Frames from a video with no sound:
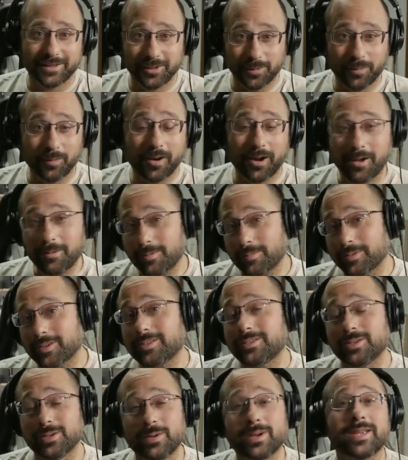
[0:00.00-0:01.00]
You're probably
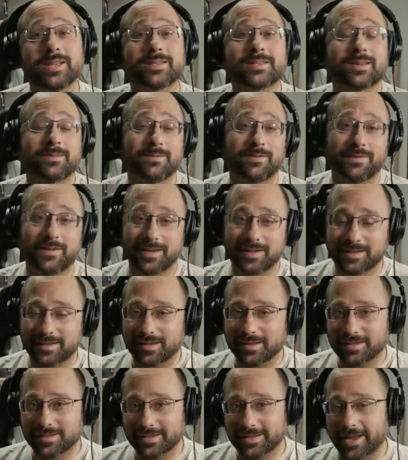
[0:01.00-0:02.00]
doing some of these
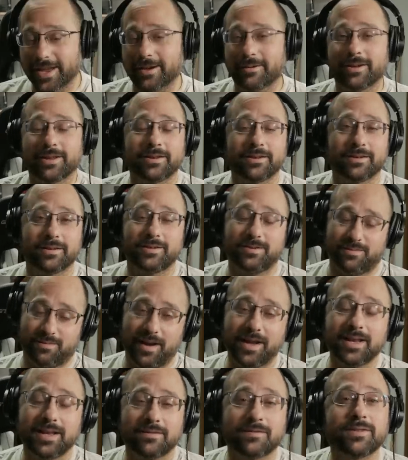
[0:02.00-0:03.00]
things now, and you
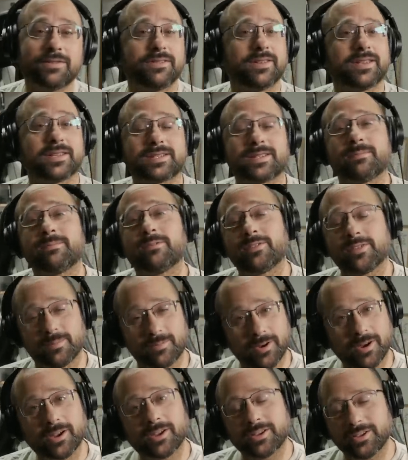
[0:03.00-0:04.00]
might even think some of them
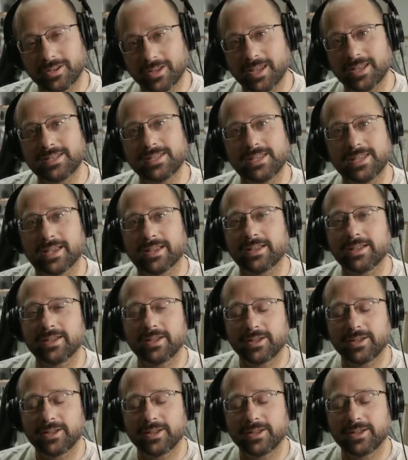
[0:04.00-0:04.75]
are a good idea.